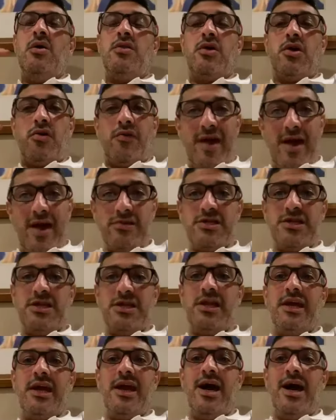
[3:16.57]
The crowd's
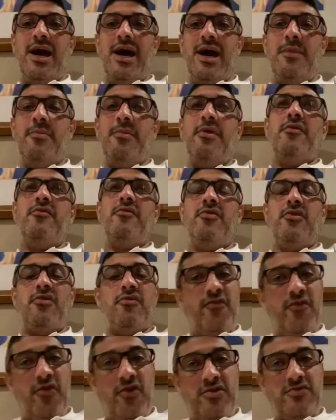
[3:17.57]
going to get up for the
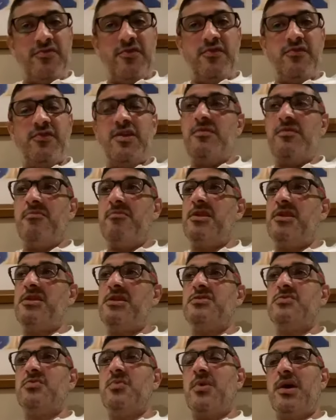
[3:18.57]
first 15 minutes.